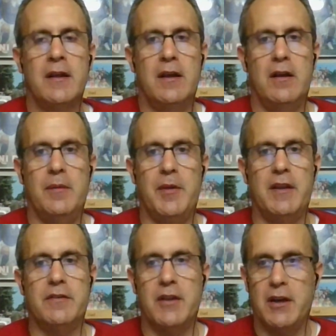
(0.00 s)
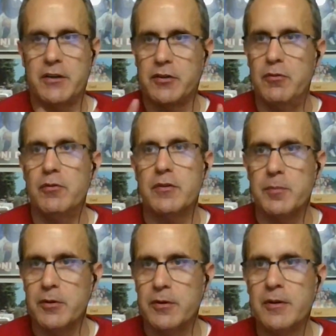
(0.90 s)
Um, is
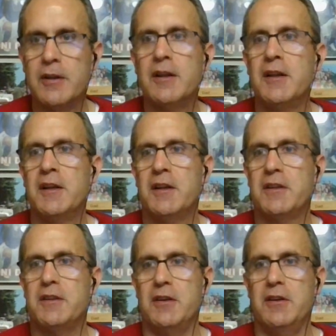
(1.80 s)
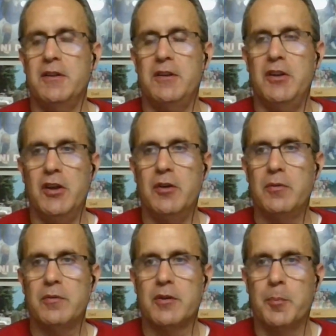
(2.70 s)
inexcusable to, you know,
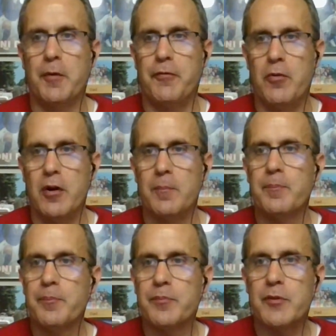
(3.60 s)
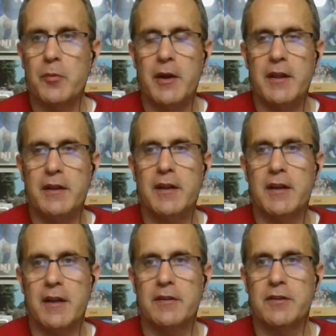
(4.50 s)
to perform the way they did
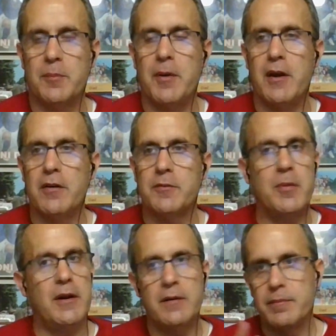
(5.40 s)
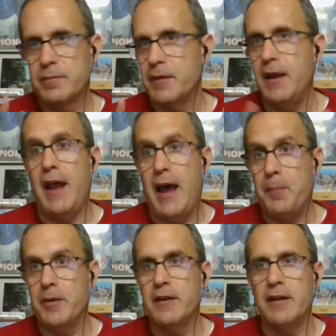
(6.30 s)
against the Bears, but it, it
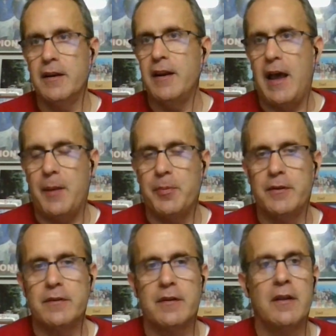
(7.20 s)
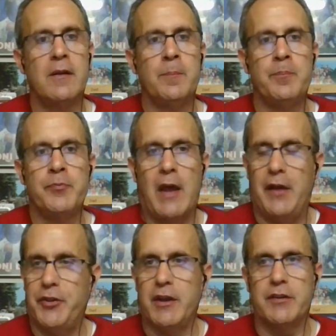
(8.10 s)
happened and it happens. I
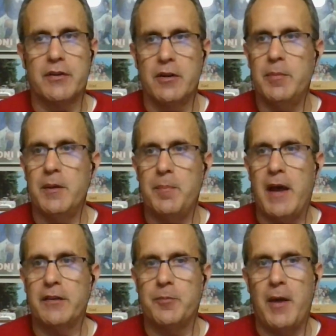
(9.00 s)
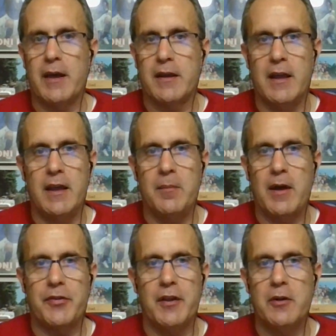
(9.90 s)
think it's going to be a bounce back game.
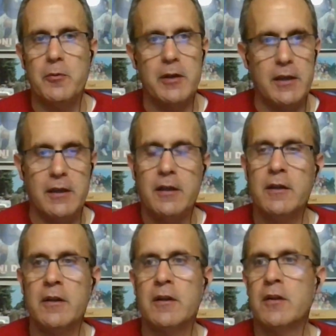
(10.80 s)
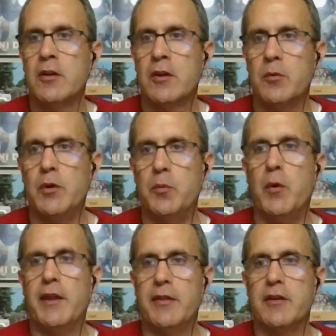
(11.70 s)
I think we, we
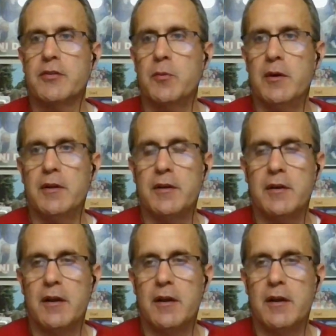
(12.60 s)
win this one.